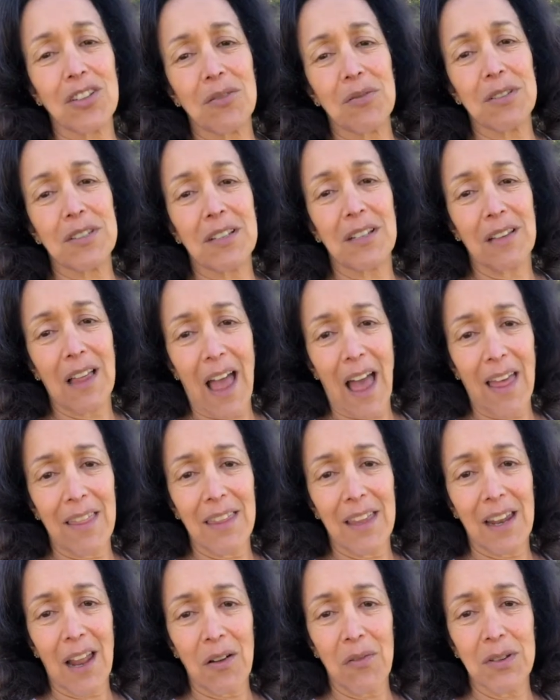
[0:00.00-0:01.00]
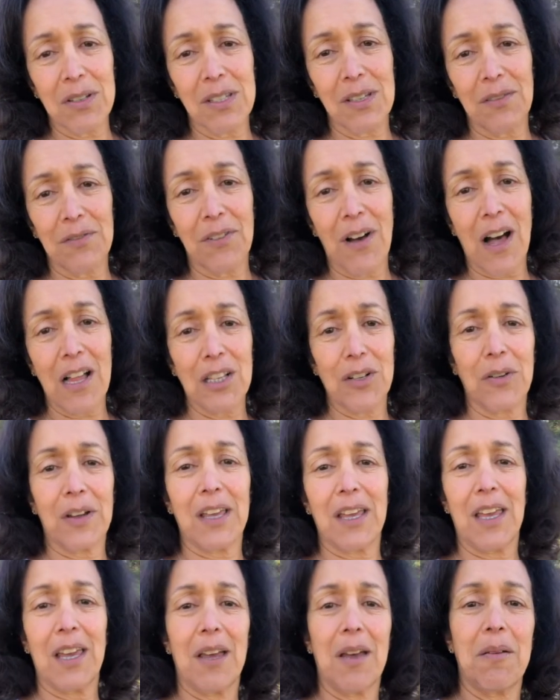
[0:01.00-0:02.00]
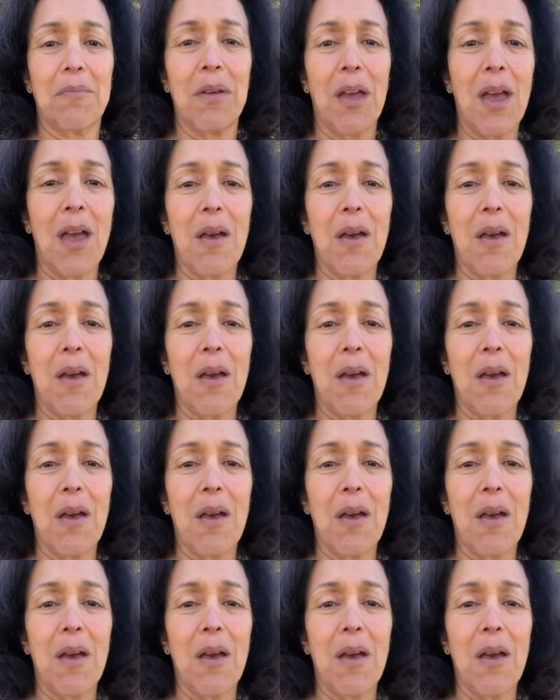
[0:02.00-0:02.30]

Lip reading: was glad that I wasn't following him,